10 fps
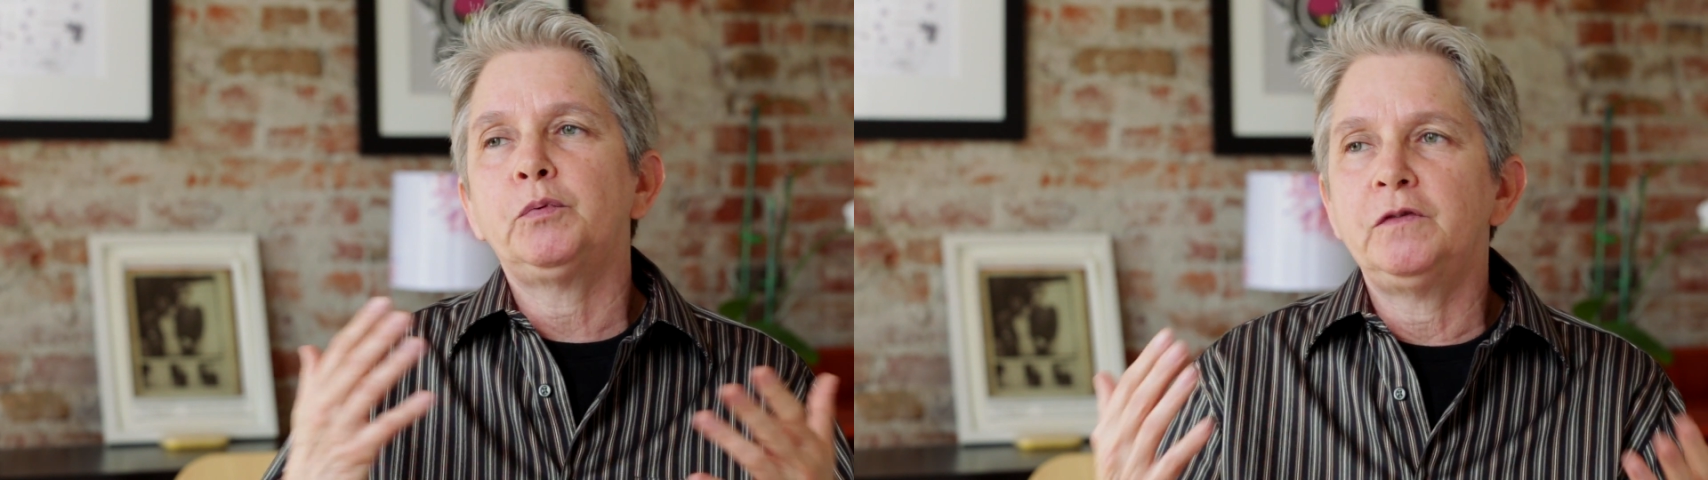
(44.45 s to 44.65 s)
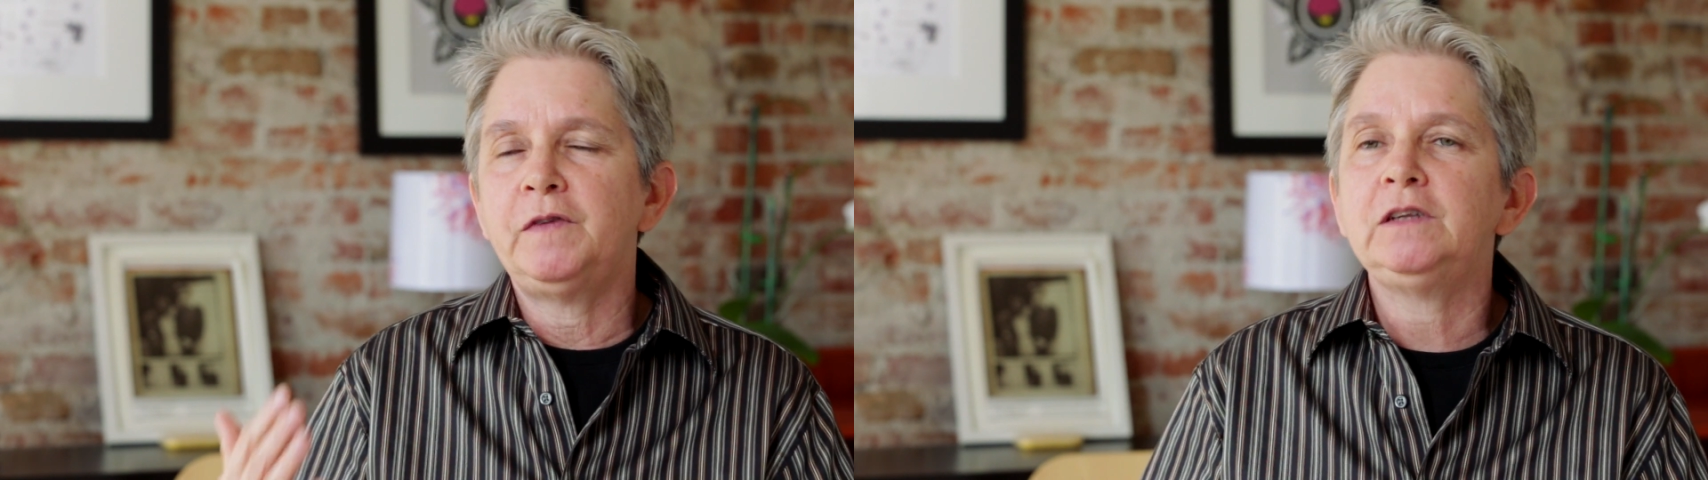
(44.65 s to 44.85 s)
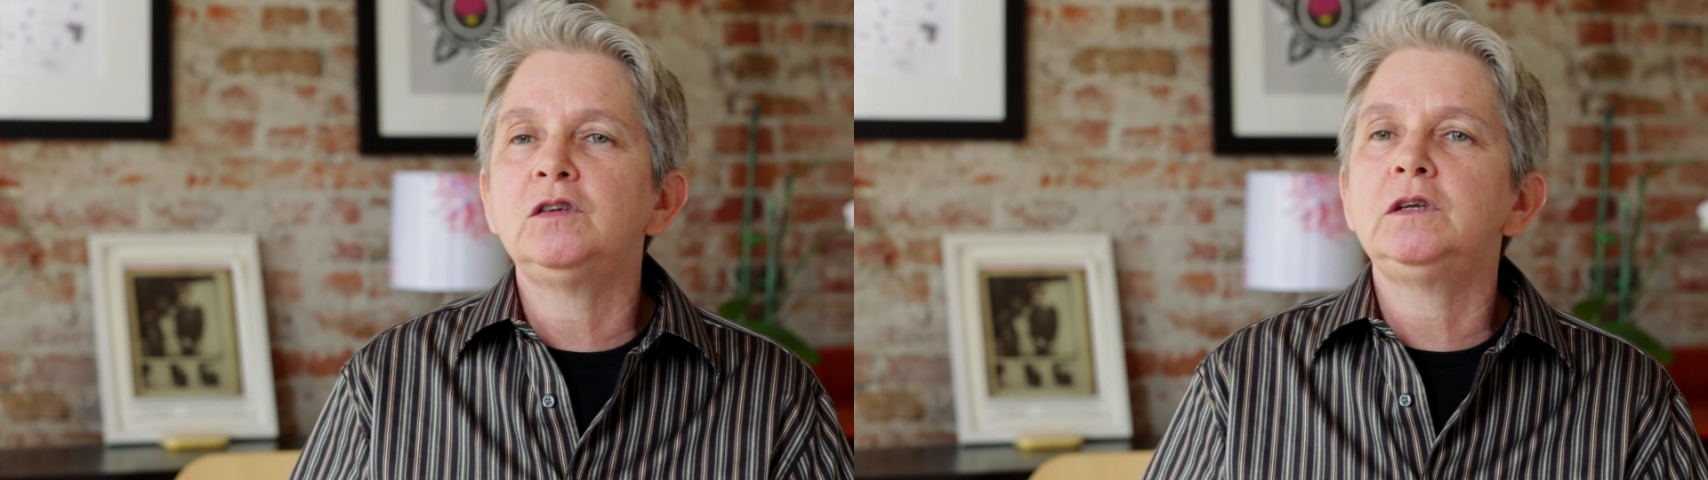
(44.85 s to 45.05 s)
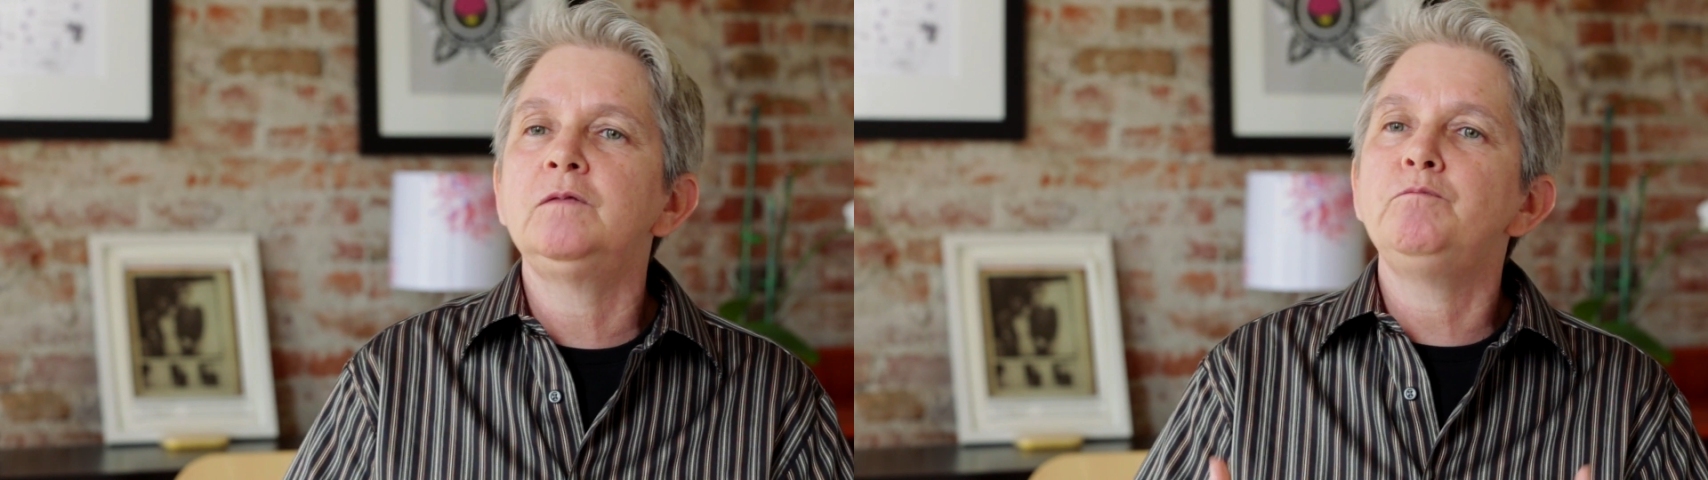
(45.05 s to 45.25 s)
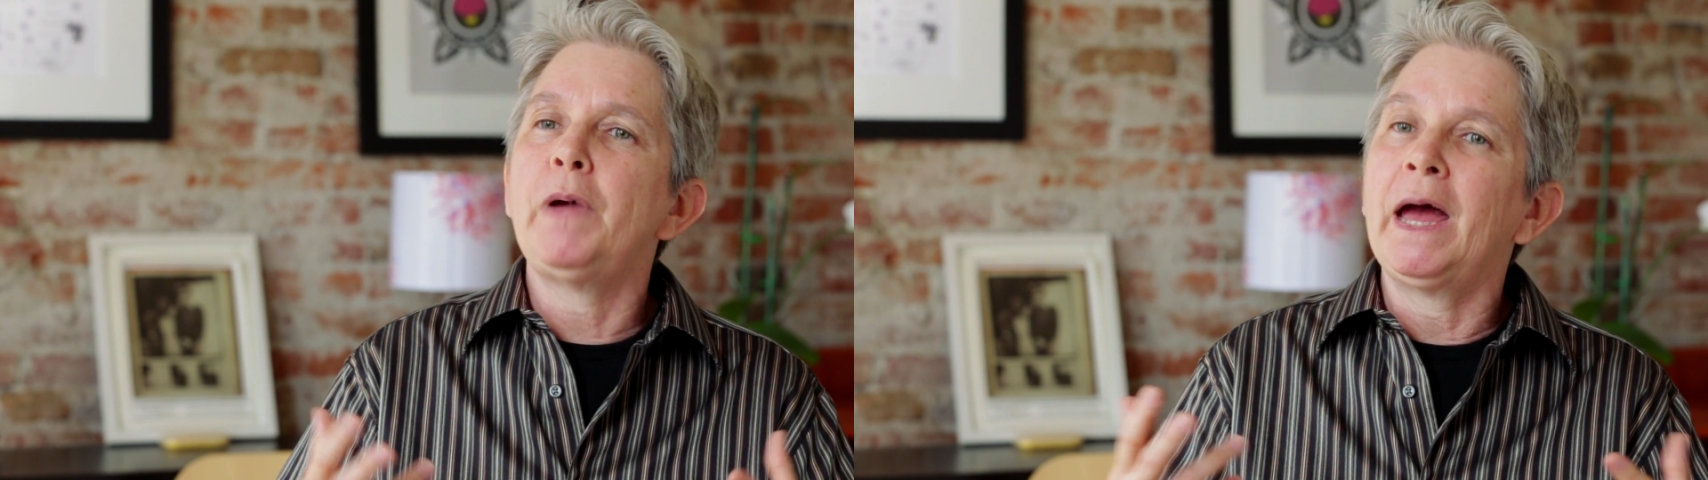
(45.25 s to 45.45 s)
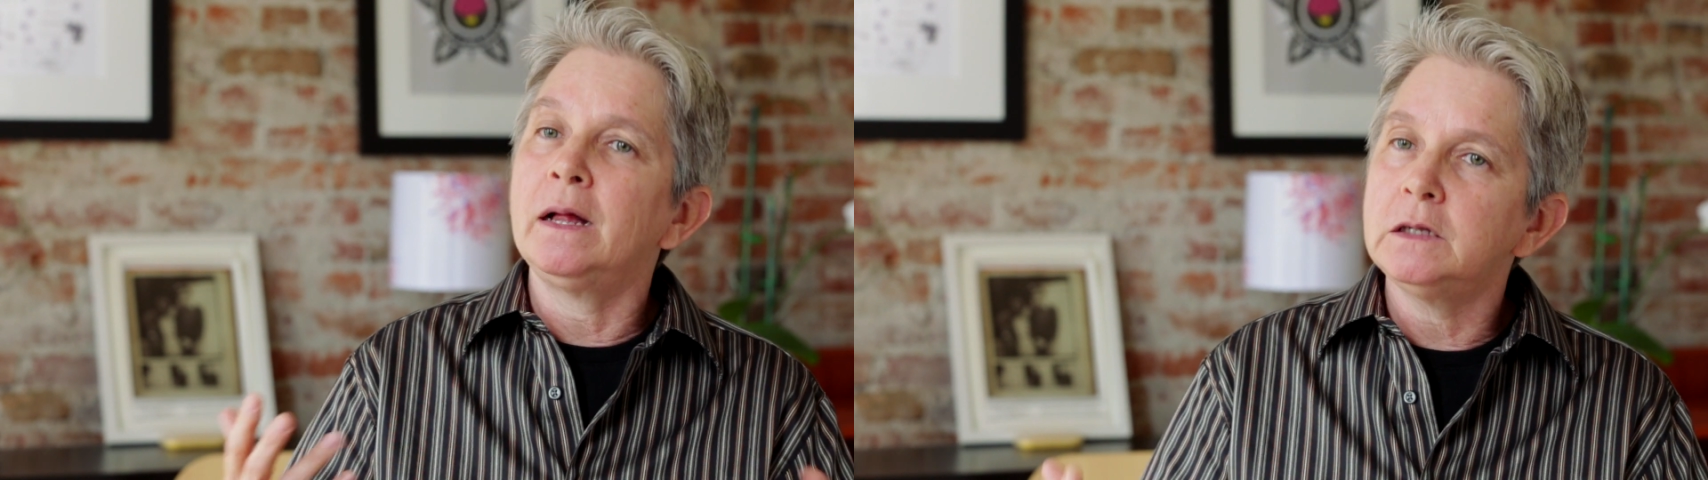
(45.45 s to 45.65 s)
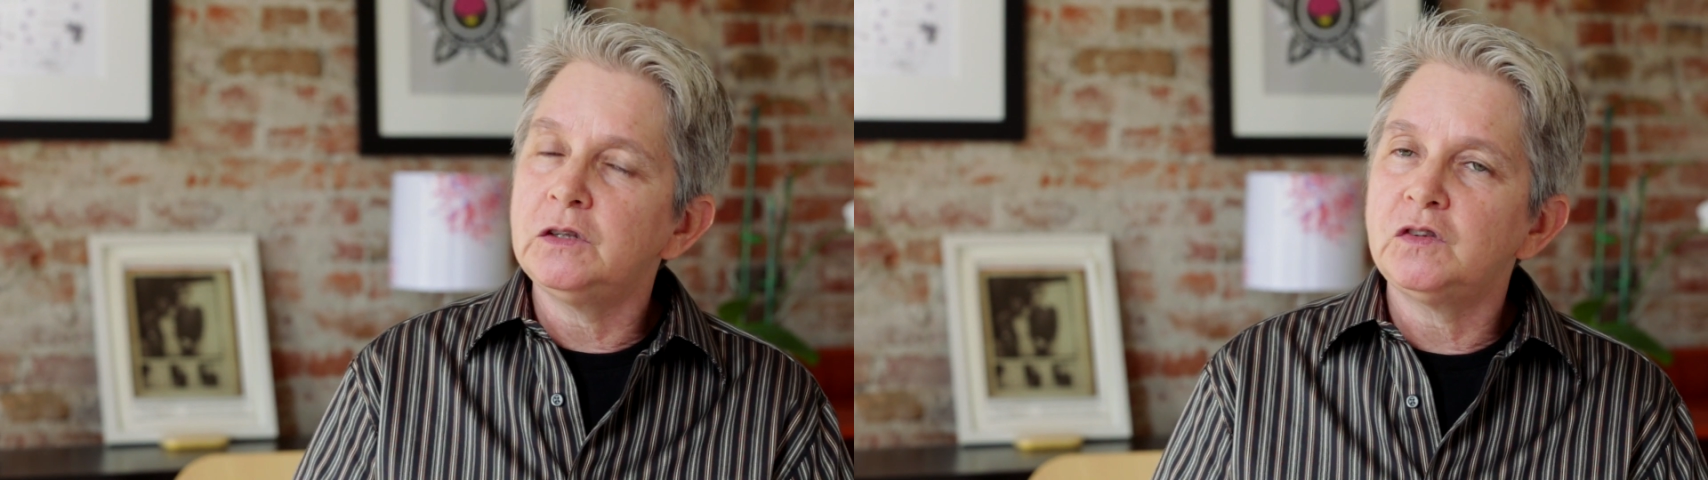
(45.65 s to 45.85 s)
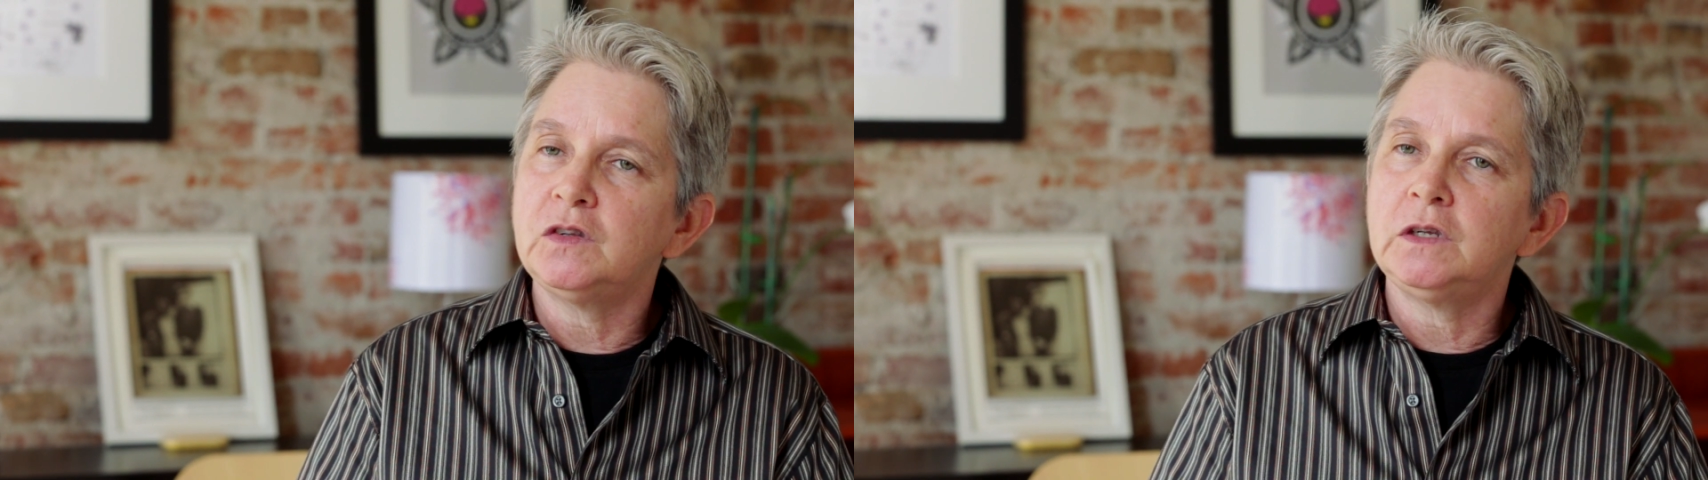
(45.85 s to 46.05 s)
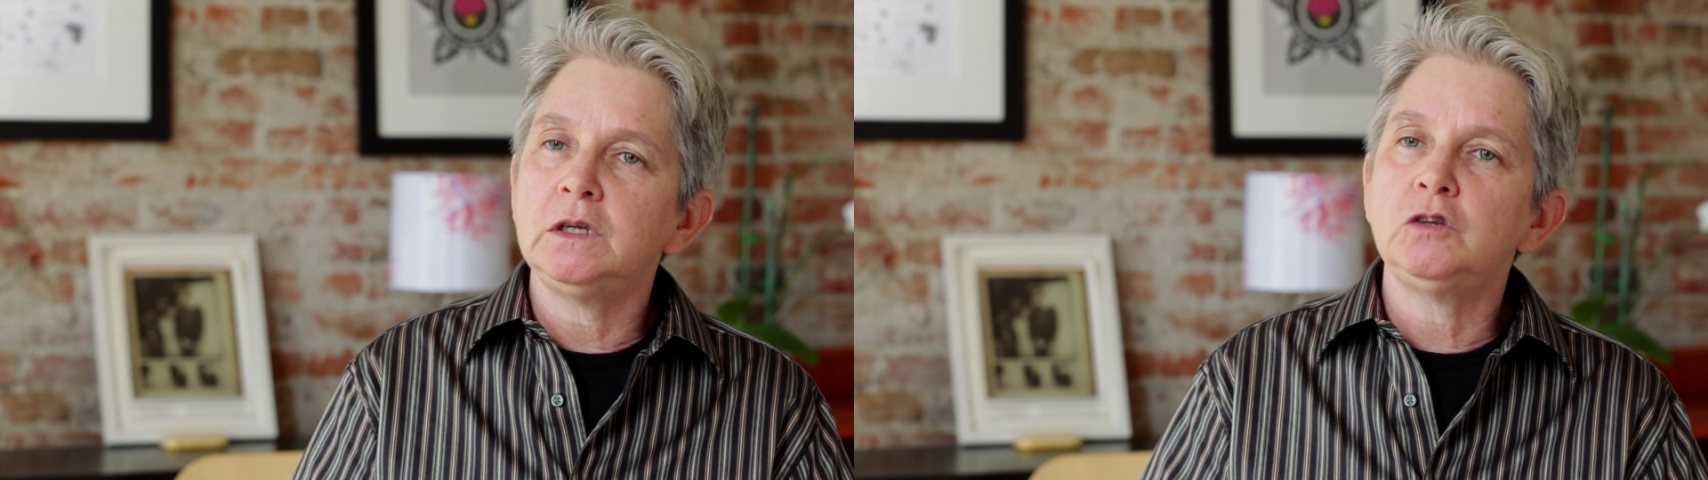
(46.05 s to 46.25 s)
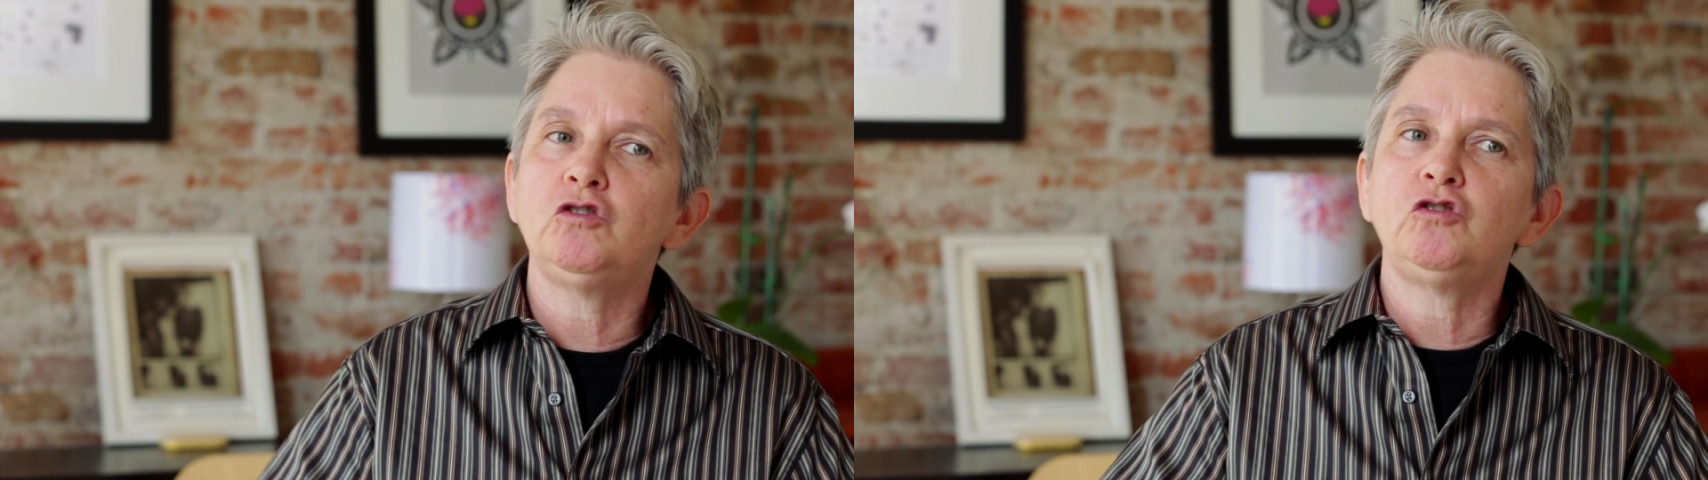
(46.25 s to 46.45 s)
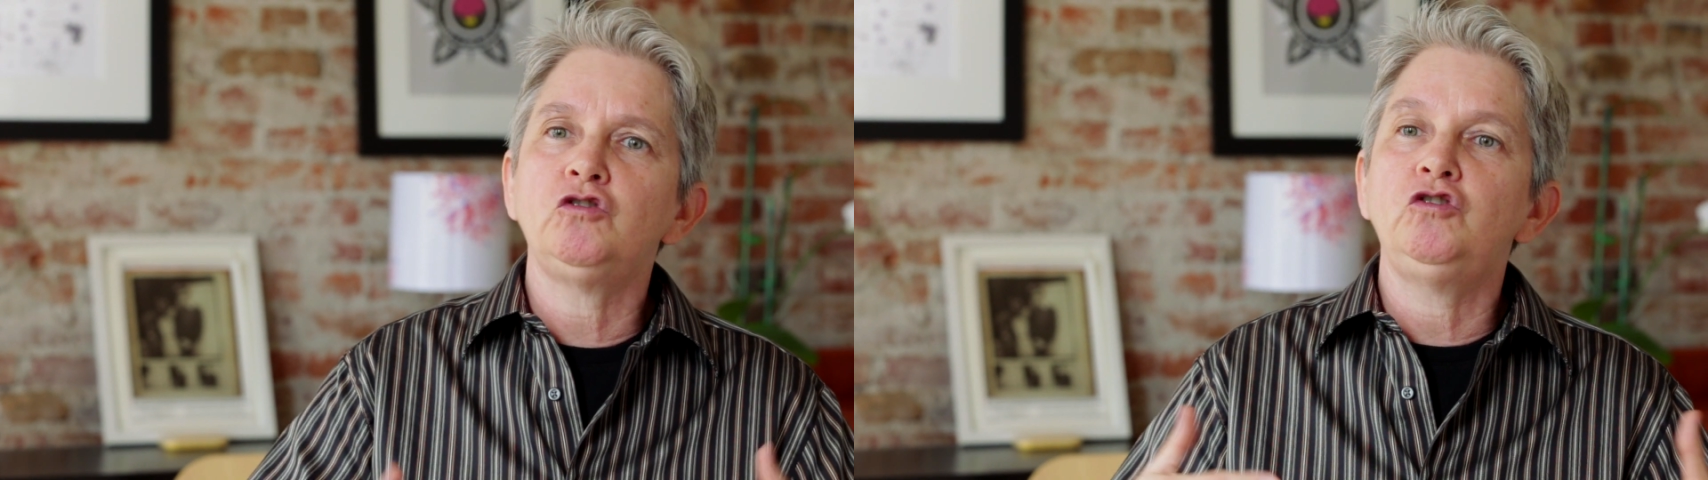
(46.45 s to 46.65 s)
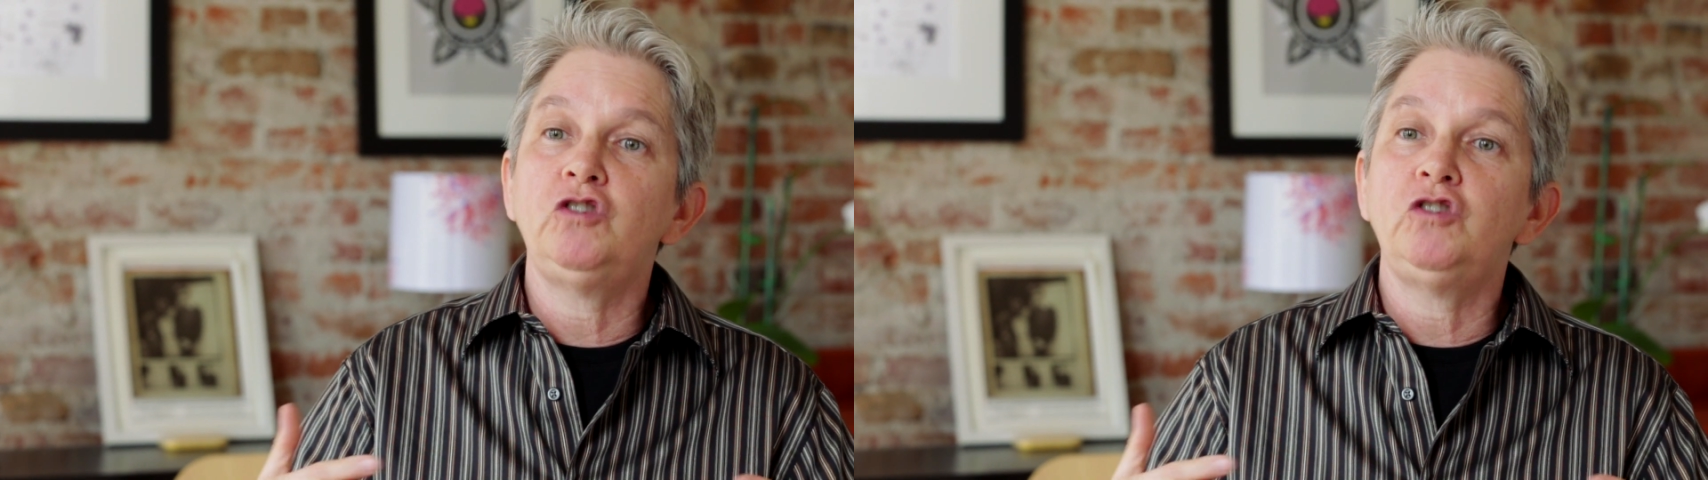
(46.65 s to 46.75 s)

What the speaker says: preventative balancing and just